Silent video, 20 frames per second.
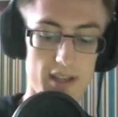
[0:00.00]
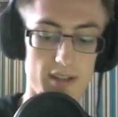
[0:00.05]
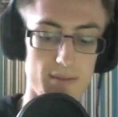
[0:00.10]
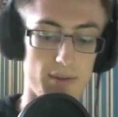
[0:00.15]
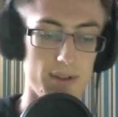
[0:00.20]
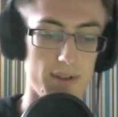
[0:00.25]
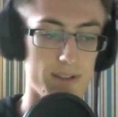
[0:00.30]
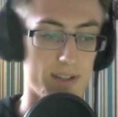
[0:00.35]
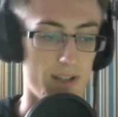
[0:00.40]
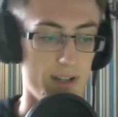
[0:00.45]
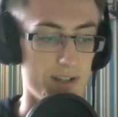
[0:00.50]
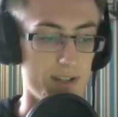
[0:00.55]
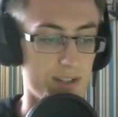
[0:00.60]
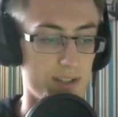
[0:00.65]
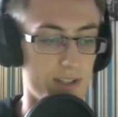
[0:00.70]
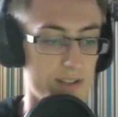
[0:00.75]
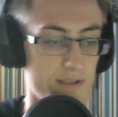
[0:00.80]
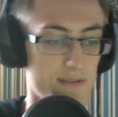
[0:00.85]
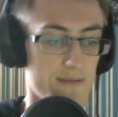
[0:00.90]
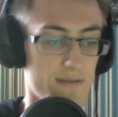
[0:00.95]
your montage
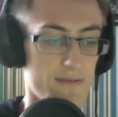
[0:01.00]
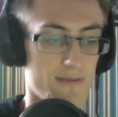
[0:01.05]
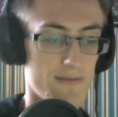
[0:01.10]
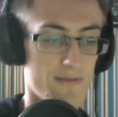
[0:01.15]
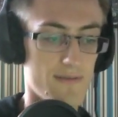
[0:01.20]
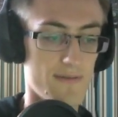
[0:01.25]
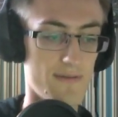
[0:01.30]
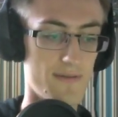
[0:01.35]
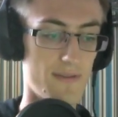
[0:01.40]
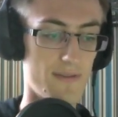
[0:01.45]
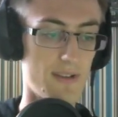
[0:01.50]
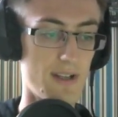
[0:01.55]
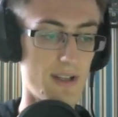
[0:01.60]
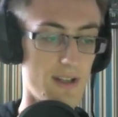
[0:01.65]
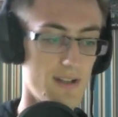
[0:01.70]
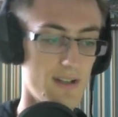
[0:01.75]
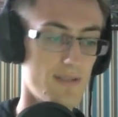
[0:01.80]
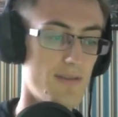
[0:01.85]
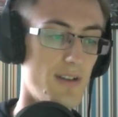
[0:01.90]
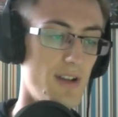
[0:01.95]
in.
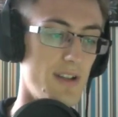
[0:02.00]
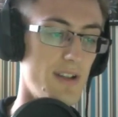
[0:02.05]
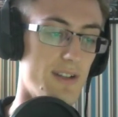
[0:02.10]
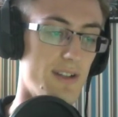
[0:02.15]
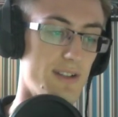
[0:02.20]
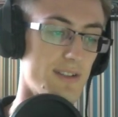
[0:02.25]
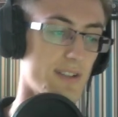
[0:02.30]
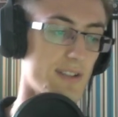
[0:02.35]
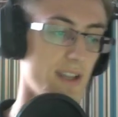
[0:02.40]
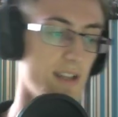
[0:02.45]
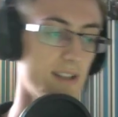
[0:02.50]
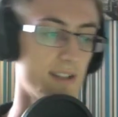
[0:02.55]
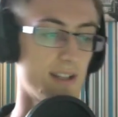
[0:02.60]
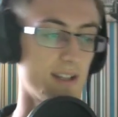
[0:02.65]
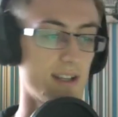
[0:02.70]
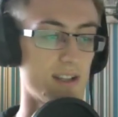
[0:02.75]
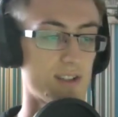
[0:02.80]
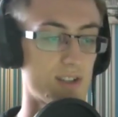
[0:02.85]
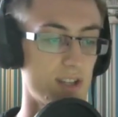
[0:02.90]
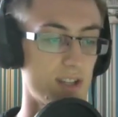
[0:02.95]
Right, you know, getting
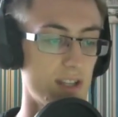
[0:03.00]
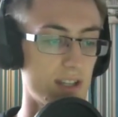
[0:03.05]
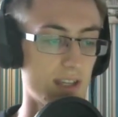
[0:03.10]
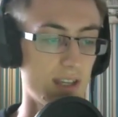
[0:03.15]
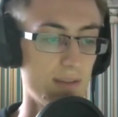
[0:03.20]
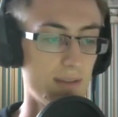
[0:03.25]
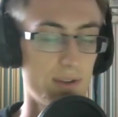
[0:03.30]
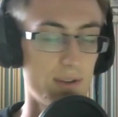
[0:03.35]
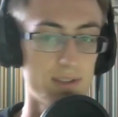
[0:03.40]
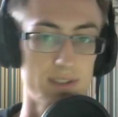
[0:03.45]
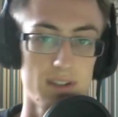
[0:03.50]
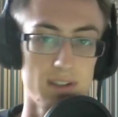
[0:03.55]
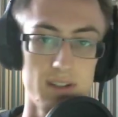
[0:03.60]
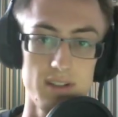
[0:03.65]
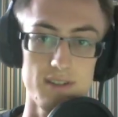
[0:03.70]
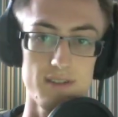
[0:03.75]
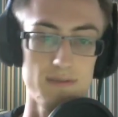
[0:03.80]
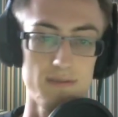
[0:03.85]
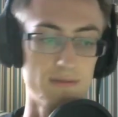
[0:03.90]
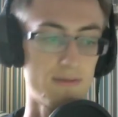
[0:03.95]
that cheeky
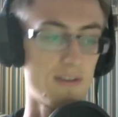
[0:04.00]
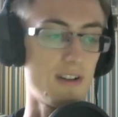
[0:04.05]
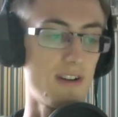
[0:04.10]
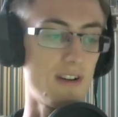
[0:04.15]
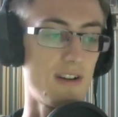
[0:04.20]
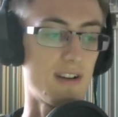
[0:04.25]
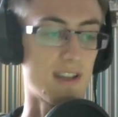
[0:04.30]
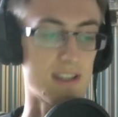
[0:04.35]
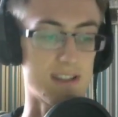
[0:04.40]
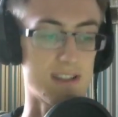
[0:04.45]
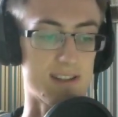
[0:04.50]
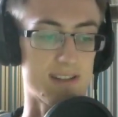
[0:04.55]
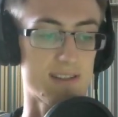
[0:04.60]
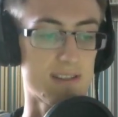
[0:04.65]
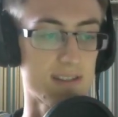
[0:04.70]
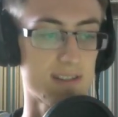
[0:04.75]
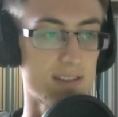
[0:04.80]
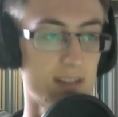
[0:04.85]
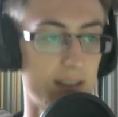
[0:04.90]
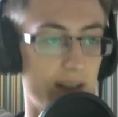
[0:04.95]
montage of
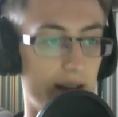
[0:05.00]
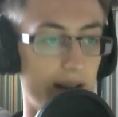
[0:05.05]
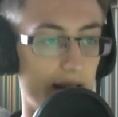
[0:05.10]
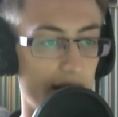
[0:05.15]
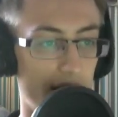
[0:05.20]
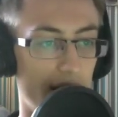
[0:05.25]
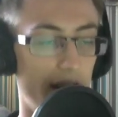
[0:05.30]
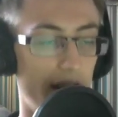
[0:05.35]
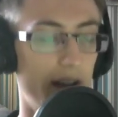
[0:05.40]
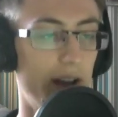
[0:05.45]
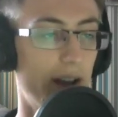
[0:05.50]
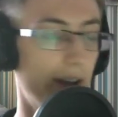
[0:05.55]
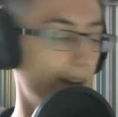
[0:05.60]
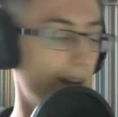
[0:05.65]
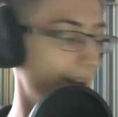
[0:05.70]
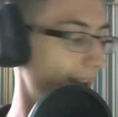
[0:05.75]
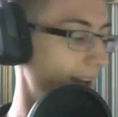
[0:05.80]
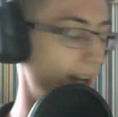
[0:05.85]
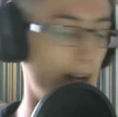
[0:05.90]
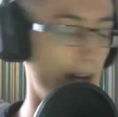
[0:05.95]
rides.
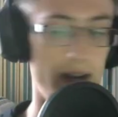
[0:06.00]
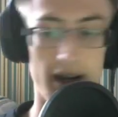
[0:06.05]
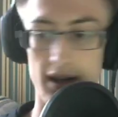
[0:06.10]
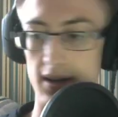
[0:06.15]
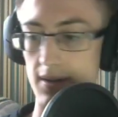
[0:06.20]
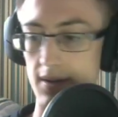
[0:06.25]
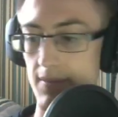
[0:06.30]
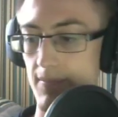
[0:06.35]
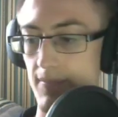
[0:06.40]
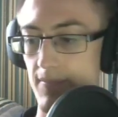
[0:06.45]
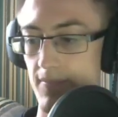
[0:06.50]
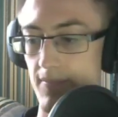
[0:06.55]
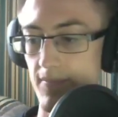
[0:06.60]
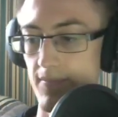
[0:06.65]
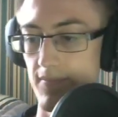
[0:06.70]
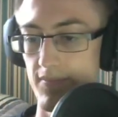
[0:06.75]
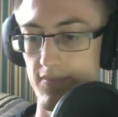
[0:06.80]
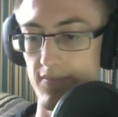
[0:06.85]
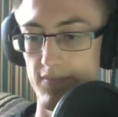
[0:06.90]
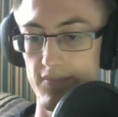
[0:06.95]

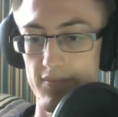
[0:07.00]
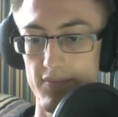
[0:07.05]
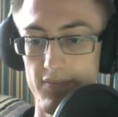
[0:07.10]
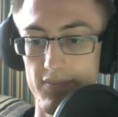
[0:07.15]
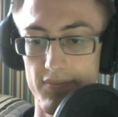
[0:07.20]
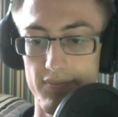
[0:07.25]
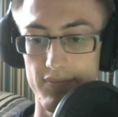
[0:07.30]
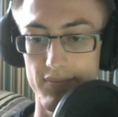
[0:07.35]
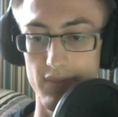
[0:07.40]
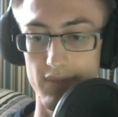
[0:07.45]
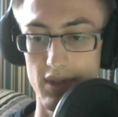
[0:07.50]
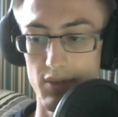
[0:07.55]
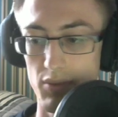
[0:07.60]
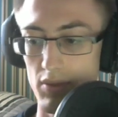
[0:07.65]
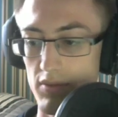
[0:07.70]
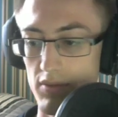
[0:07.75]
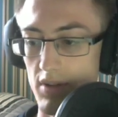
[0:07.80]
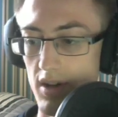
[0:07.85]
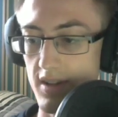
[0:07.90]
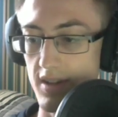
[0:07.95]

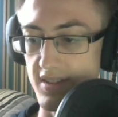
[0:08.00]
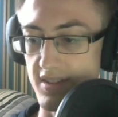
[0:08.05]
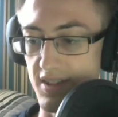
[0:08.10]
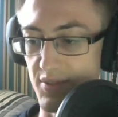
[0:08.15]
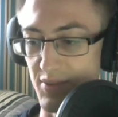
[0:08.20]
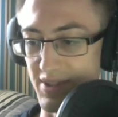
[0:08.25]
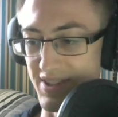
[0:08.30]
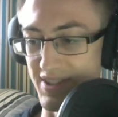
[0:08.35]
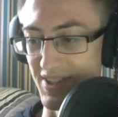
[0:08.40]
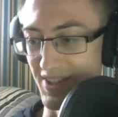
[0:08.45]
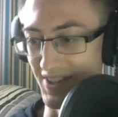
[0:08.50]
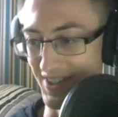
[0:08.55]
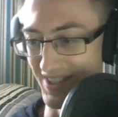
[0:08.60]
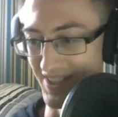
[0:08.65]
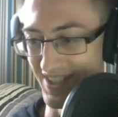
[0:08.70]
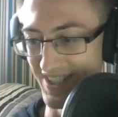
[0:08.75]
What rides did we do?